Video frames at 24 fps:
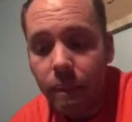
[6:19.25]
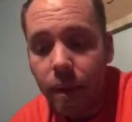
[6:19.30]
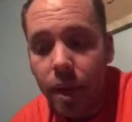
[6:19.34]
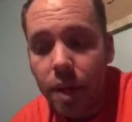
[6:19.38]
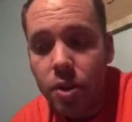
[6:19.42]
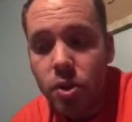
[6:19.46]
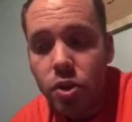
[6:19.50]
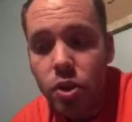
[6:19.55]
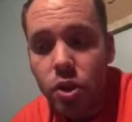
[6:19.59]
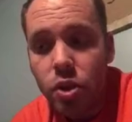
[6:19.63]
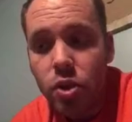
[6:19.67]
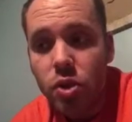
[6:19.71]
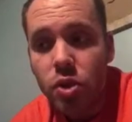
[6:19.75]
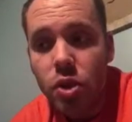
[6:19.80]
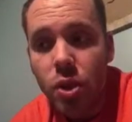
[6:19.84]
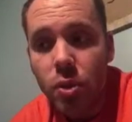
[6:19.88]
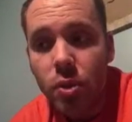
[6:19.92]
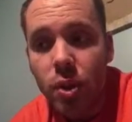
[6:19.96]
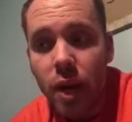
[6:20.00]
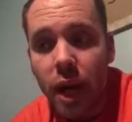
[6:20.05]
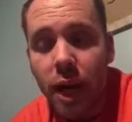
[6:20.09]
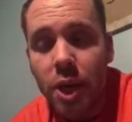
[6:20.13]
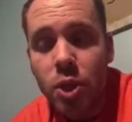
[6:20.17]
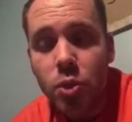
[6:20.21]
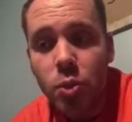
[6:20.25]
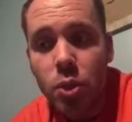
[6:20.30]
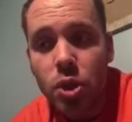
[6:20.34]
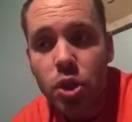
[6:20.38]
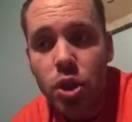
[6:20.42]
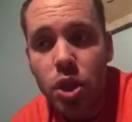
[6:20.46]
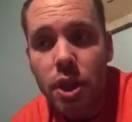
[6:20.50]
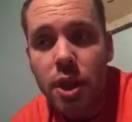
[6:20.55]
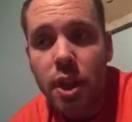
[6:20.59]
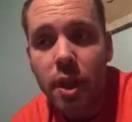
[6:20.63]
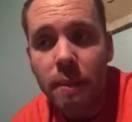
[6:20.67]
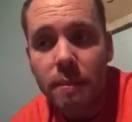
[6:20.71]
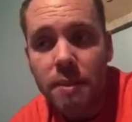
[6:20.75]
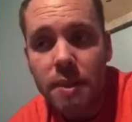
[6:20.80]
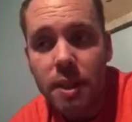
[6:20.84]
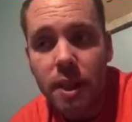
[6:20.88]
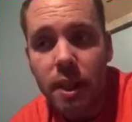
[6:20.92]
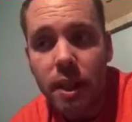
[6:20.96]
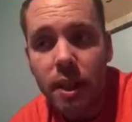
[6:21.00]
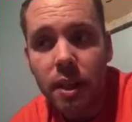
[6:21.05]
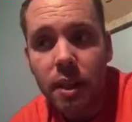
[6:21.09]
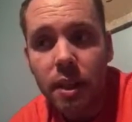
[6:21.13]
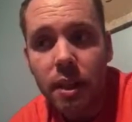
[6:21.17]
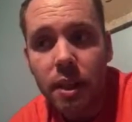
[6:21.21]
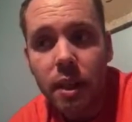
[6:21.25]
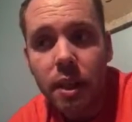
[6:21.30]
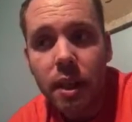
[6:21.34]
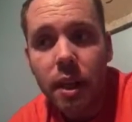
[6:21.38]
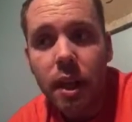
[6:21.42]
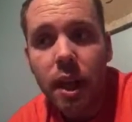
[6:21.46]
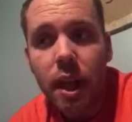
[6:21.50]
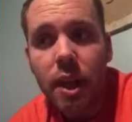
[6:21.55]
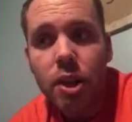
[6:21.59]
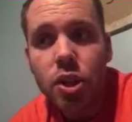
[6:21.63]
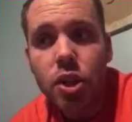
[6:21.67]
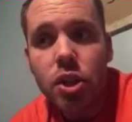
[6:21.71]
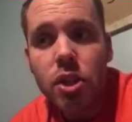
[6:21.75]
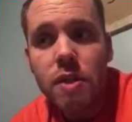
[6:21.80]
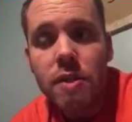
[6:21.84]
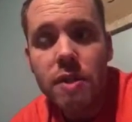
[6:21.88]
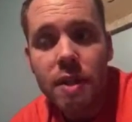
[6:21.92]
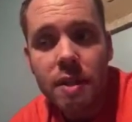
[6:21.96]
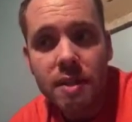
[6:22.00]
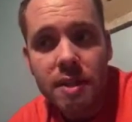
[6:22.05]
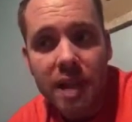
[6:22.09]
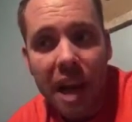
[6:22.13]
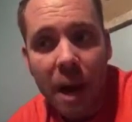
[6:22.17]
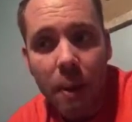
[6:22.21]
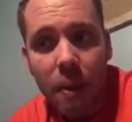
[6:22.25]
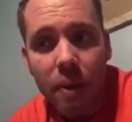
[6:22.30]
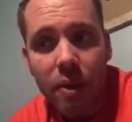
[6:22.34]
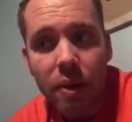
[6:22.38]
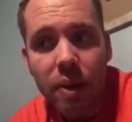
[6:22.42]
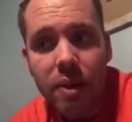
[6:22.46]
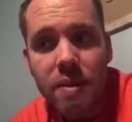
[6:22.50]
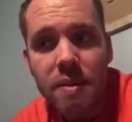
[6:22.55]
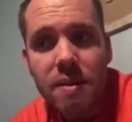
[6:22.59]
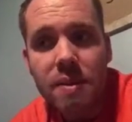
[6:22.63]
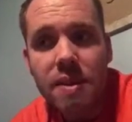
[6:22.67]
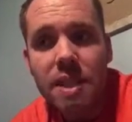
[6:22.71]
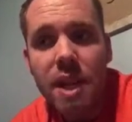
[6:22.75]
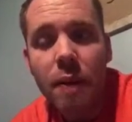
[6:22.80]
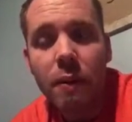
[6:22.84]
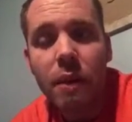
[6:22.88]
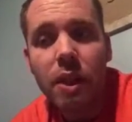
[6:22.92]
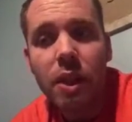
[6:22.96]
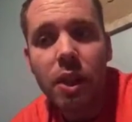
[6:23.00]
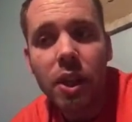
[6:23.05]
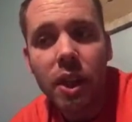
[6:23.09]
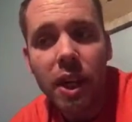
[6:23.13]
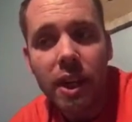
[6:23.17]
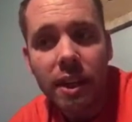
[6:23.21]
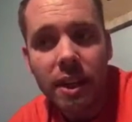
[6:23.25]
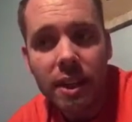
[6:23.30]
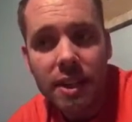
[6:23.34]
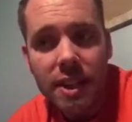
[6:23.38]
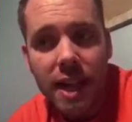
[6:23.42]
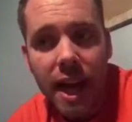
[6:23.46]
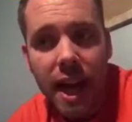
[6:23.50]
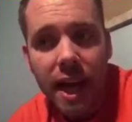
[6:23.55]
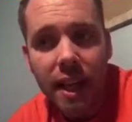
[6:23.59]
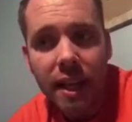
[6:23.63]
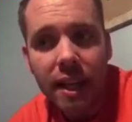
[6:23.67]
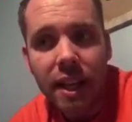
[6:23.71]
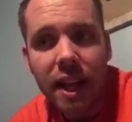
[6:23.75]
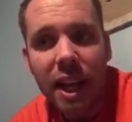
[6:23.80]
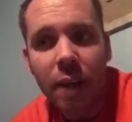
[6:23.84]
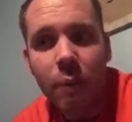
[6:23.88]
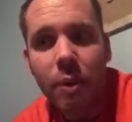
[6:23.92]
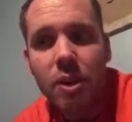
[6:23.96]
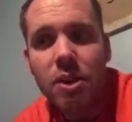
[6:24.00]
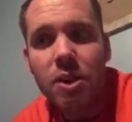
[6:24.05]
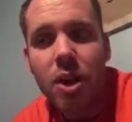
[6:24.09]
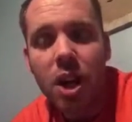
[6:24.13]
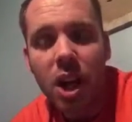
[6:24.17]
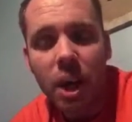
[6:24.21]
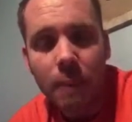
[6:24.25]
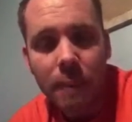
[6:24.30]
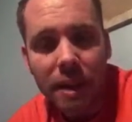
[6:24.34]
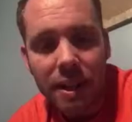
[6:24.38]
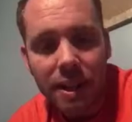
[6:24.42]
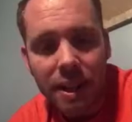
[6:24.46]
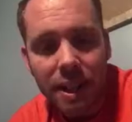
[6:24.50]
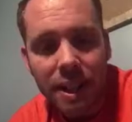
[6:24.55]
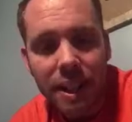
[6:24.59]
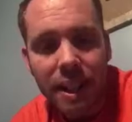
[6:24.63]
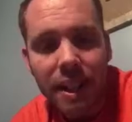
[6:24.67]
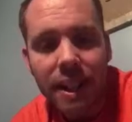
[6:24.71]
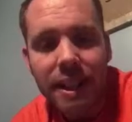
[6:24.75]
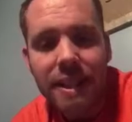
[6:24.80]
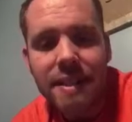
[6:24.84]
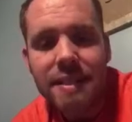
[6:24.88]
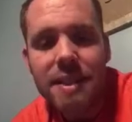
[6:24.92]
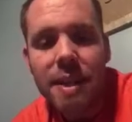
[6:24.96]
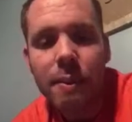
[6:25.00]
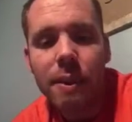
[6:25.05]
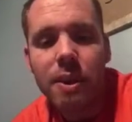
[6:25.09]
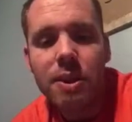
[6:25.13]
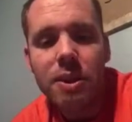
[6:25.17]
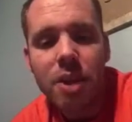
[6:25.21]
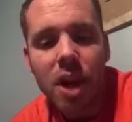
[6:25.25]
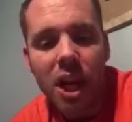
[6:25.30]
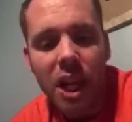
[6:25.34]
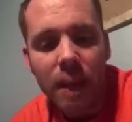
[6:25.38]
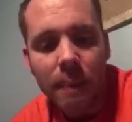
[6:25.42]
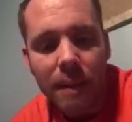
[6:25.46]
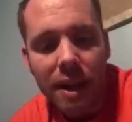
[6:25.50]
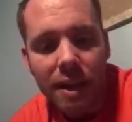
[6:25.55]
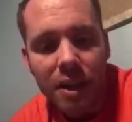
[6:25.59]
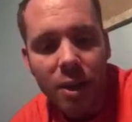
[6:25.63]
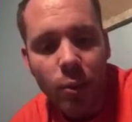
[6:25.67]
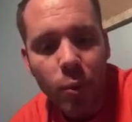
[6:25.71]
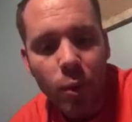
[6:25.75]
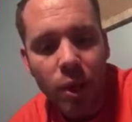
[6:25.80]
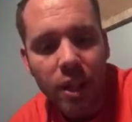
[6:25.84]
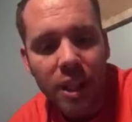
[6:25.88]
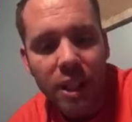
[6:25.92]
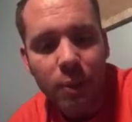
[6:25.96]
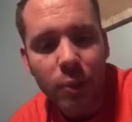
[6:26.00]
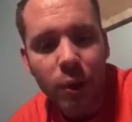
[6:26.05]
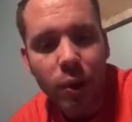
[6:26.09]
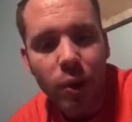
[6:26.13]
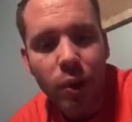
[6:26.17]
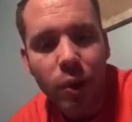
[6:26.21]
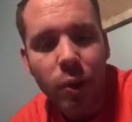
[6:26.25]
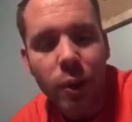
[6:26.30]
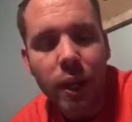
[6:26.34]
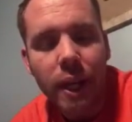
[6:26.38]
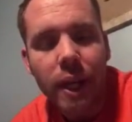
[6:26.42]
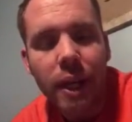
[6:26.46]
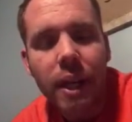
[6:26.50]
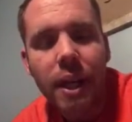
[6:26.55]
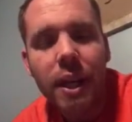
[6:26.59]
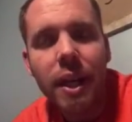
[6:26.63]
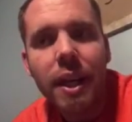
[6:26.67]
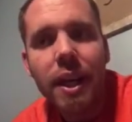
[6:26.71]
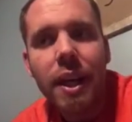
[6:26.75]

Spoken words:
it's just so nice when she comes in and she sits down with us and we look at the data and we talk about the kids and we talk about the work that we're doing,